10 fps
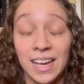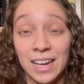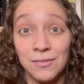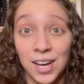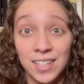
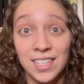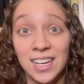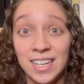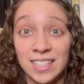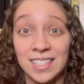And
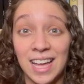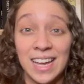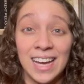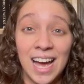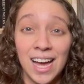Vasya is
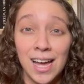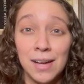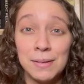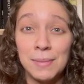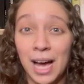like,
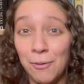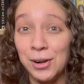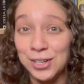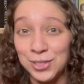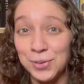I
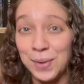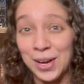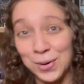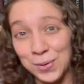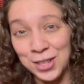want to do my
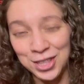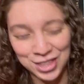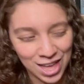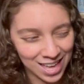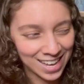own
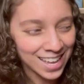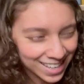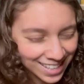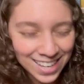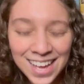thing.
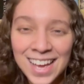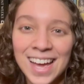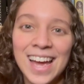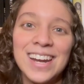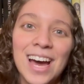
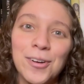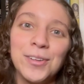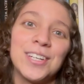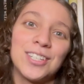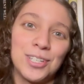And not
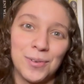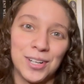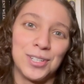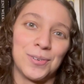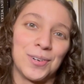only does she want
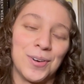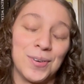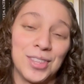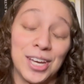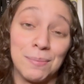to do her own
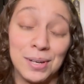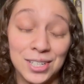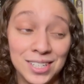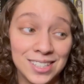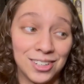thing,
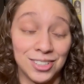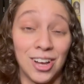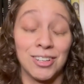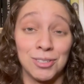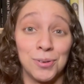but there's
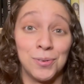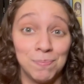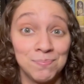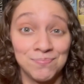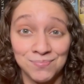also
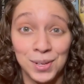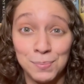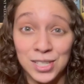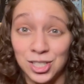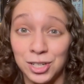
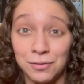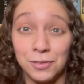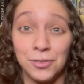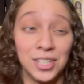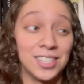mischief
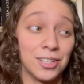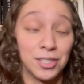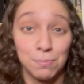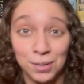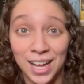afoot. There
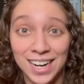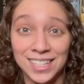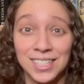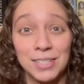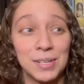is
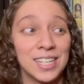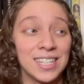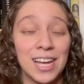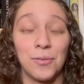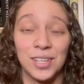plot to
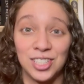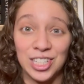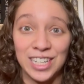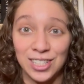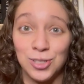contend with.
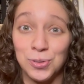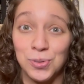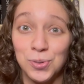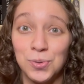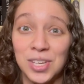She needs to
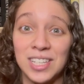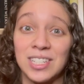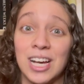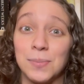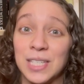do things
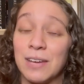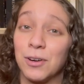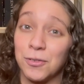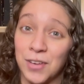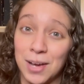to help save
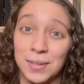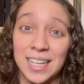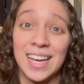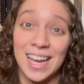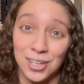her
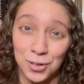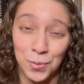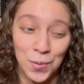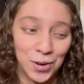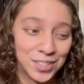family and her
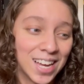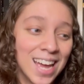world.